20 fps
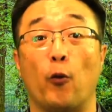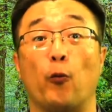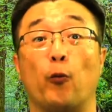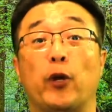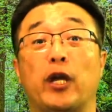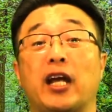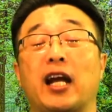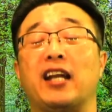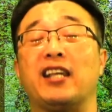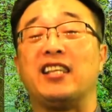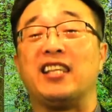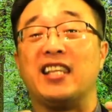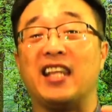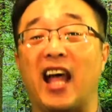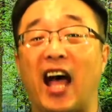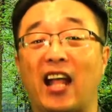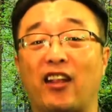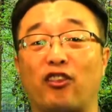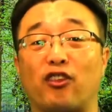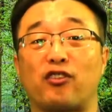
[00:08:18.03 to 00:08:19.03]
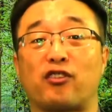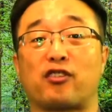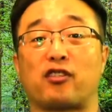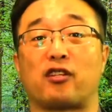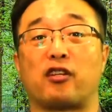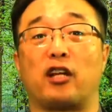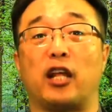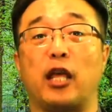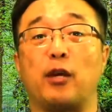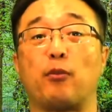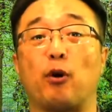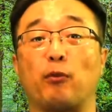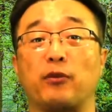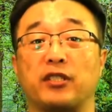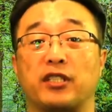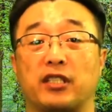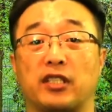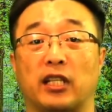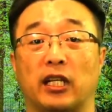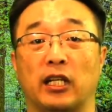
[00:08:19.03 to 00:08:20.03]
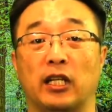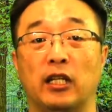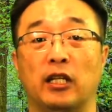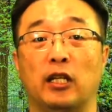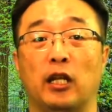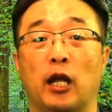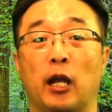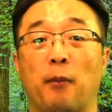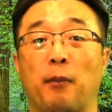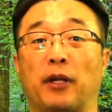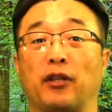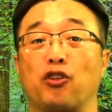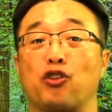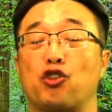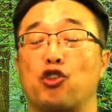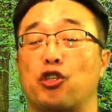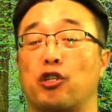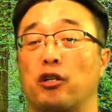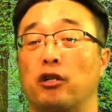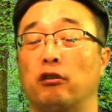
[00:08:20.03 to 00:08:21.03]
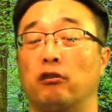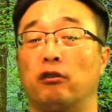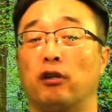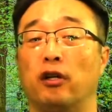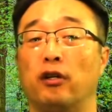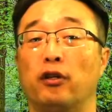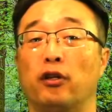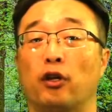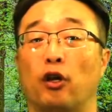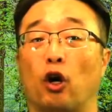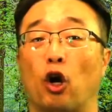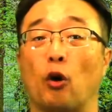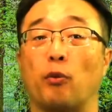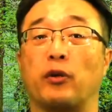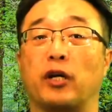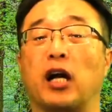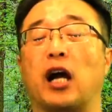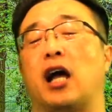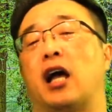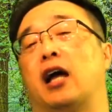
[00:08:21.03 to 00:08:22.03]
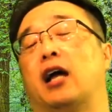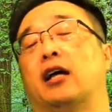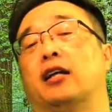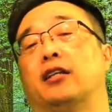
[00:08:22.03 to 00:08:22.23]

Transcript: We are not the slave of sin, but the children of God.